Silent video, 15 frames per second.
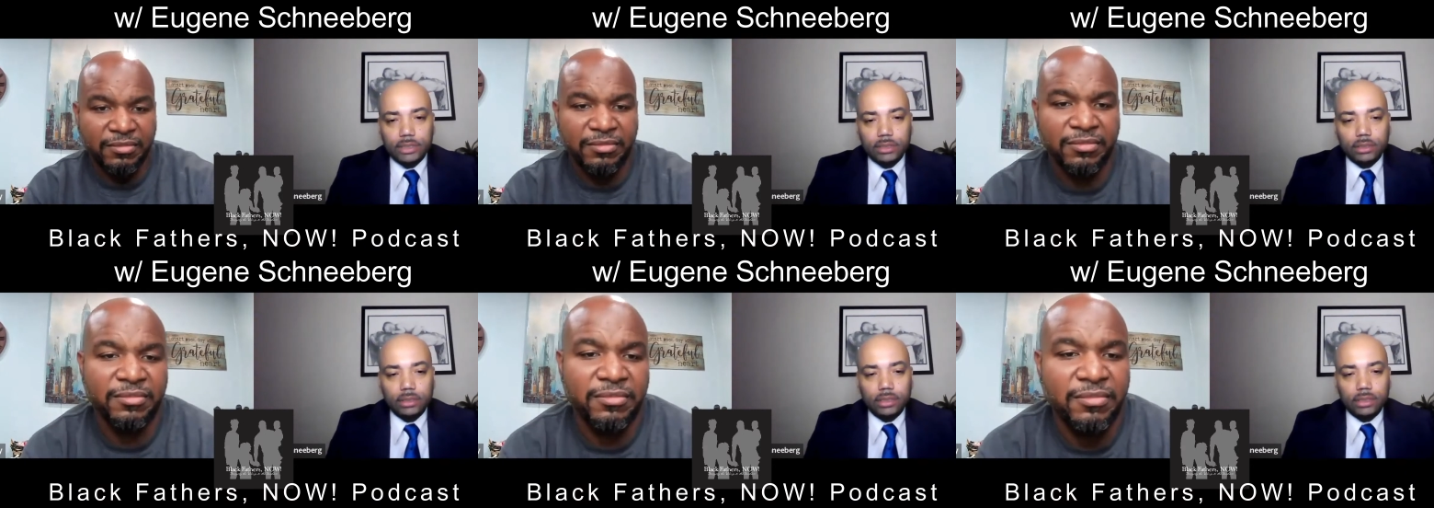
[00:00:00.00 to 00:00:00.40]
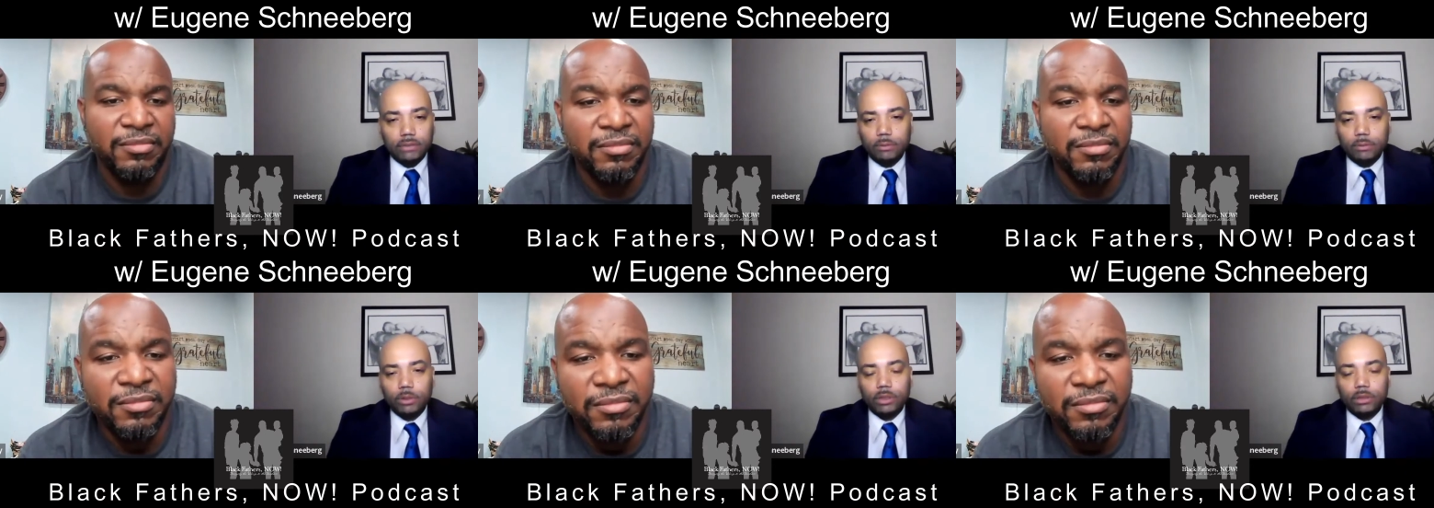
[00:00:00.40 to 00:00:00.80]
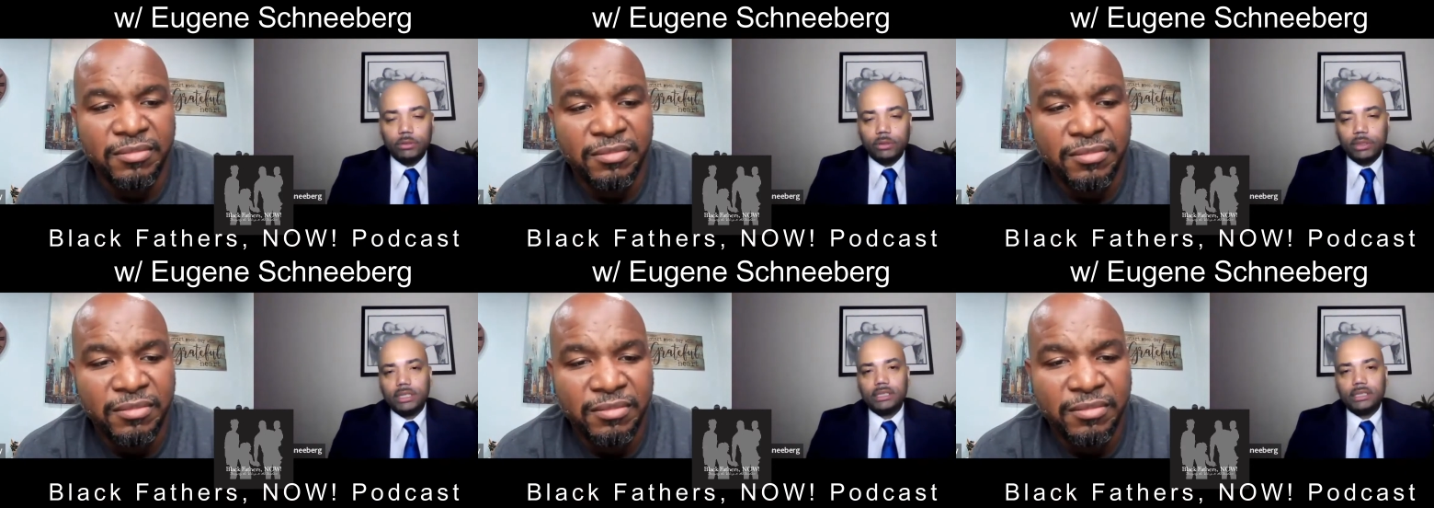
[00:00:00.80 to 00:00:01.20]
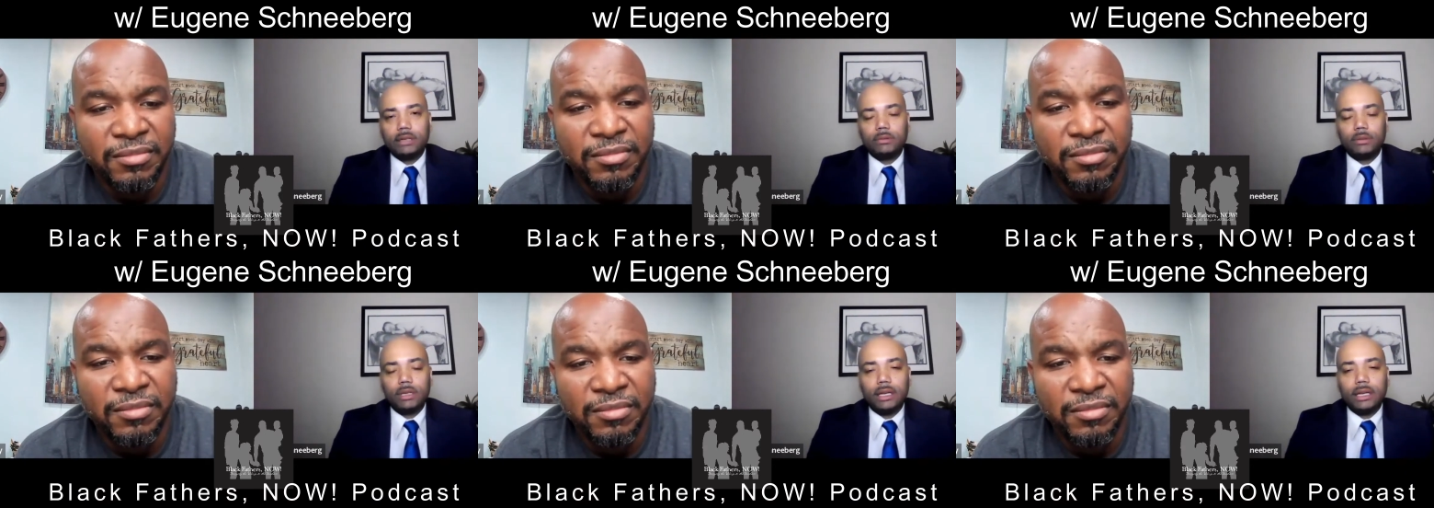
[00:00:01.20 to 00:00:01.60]
Speaker 1: facility, working with kids
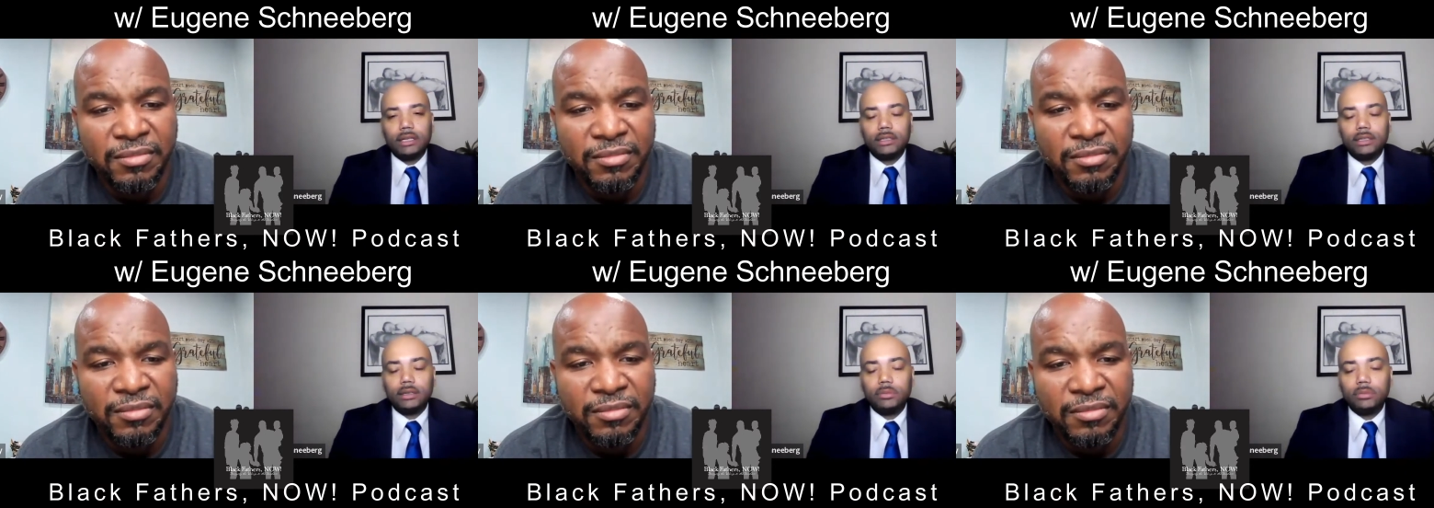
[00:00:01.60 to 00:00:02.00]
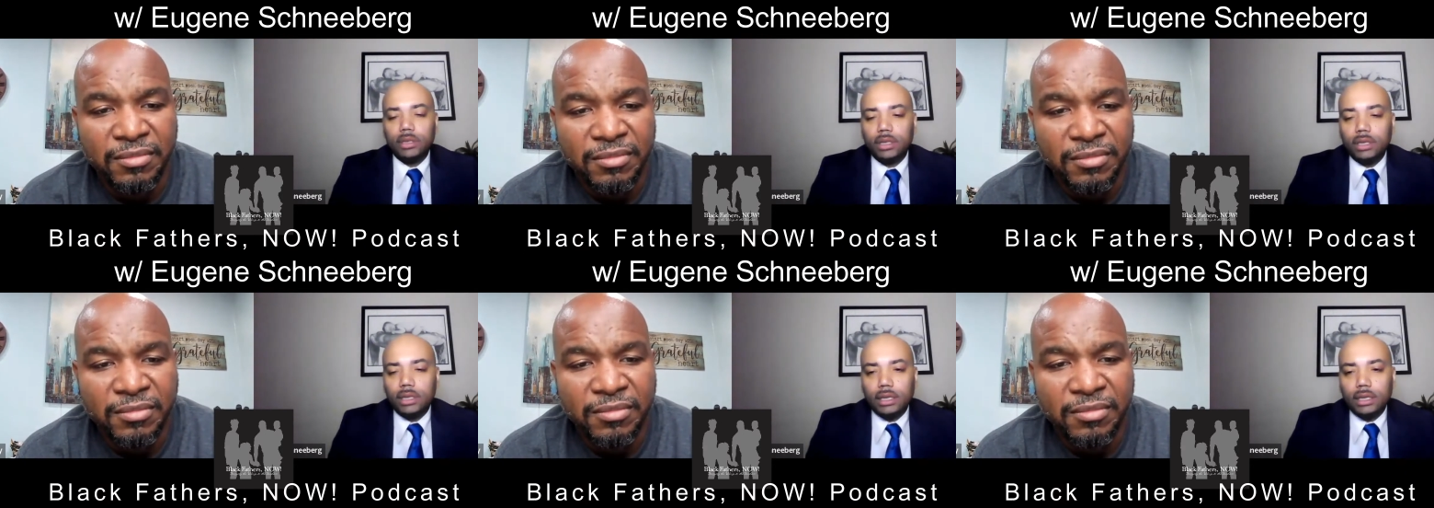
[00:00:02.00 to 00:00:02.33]
that were locked up.